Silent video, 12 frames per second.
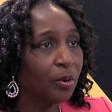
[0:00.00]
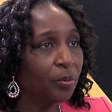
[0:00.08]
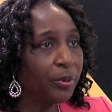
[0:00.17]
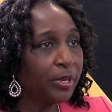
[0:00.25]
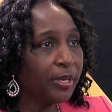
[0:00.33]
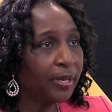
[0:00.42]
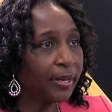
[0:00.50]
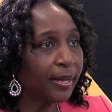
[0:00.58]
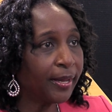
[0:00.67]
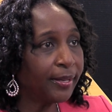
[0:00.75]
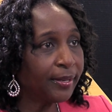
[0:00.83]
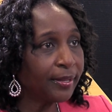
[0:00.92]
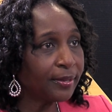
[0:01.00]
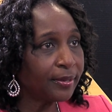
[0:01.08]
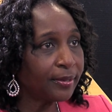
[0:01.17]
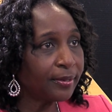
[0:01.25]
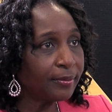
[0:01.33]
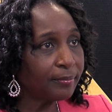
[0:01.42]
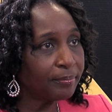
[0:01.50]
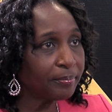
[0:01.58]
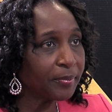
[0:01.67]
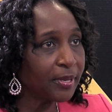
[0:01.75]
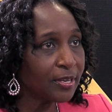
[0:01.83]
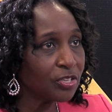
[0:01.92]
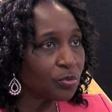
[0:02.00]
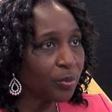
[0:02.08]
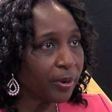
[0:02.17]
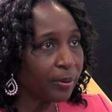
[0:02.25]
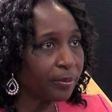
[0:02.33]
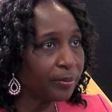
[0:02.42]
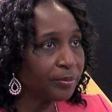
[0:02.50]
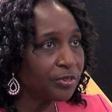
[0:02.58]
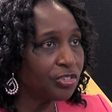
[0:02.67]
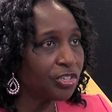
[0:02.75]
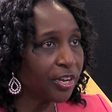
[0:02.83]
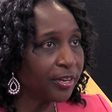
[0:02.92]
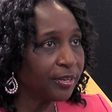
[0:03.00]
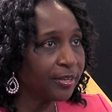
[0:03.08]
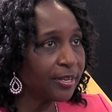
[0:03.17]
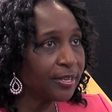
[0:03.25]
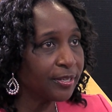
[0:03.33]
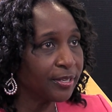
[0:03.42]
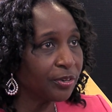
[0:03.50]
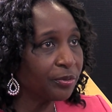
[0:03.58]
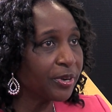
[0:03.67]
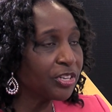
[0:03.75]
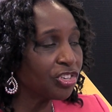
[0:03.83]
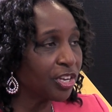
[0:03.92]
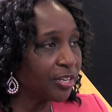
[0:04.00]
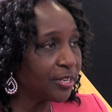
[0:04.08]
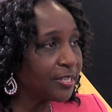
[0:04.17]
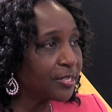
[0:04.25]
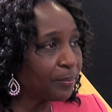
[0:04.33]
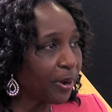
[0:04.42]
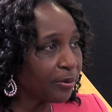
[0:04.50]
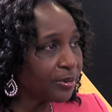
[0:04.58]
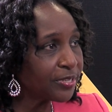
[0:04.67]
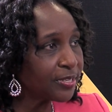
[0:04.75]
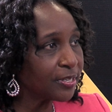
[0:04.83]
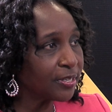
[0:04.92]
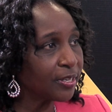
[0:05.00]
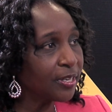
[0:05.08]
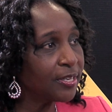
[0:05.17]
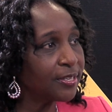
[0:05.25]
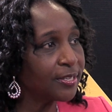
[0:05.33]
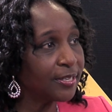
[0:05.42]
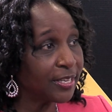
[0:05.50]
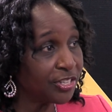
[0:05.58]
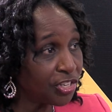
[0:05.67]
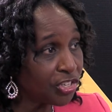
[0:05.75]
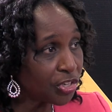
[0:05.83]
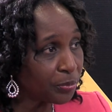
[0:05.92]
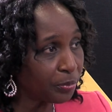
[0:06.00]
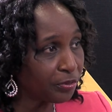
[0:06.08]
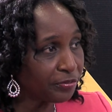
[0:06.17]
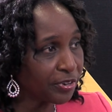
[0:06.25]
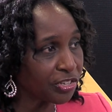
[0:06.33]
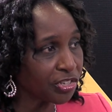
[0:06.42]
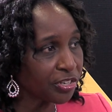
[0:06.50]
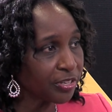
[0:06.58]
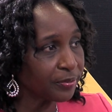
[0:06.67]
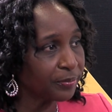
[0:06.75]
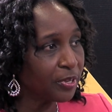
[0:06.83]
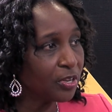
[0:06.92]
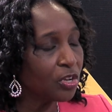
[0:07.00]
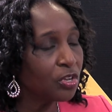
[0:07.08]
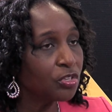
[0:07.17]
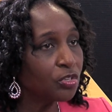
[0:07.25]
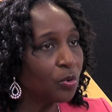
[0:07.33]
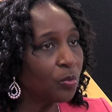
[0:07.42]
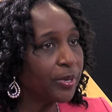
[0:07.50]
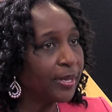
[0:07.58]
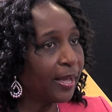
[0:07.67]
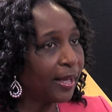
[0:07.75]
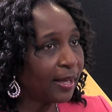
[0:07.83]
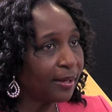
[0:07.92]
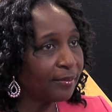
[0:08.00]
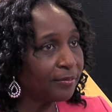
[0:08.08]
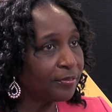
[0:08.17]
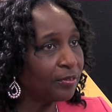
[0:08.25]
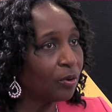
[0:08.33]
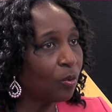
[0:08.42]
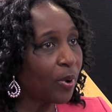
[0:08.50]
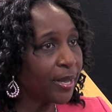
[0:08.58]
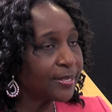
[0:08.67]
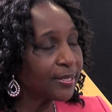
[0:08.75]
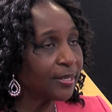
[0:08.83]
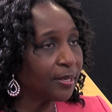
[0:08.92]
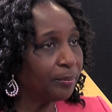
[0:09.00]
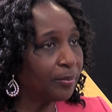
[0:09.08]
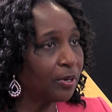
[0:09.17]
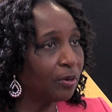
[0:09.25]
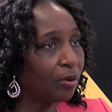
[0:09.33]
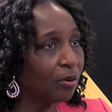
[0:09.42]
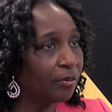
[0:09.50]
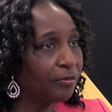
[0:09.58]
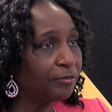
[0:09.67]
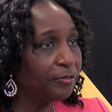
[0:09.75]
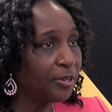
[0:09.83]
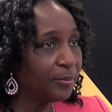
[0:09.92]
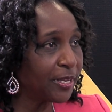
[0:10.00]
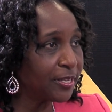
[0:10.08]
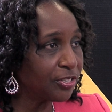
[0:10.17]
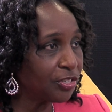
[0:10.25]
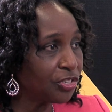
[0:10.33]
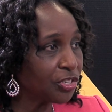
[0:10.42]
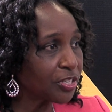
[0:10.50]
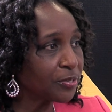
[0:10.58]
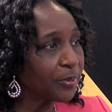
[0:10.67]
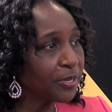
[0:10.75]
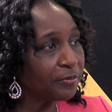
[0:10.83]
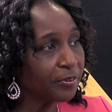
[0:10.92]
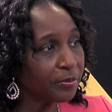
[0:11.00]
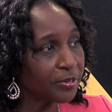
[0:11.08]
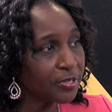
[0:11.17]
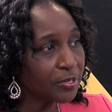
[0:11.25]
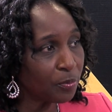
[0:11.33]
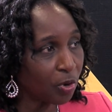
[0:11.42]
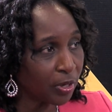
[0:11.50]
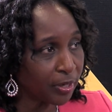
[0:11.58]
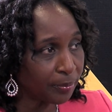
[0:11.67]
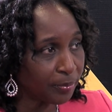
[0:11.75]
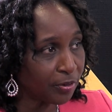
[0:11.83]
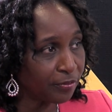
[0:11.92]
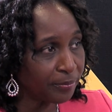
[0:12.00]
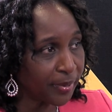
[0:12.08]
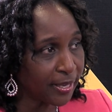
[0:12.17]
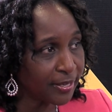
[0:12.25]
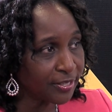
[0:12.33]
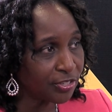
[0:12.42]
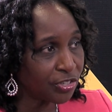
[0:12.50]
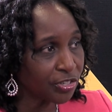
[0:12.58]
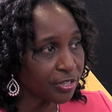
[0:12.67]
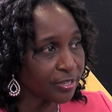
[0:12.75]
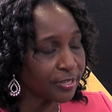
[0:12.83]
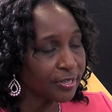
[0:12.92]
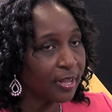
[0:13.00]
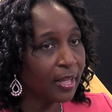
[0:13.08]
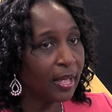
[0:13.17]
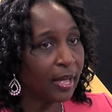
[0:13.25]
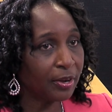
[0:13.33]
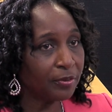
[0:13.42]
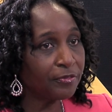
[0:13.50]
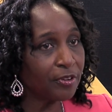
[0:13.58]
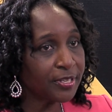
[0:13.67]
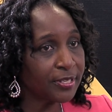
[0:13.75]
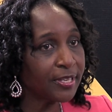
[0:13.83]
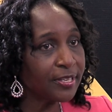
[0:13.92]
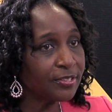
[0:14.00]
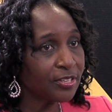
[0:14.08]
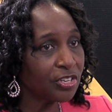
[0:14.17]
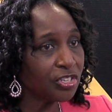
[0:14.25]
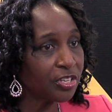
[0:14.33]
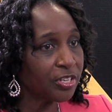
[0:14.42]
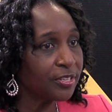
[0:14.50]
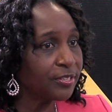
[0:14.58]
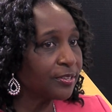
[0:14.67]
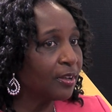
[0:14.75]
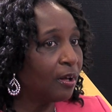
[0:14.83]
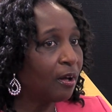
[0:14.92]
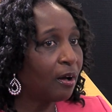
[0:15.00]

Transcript: We, another case where gender, the, the great gender disparity is in the teaching profession. So we have quite a number of female teachers, but a very small number of male yeah. teachers. And of course, the discussion is,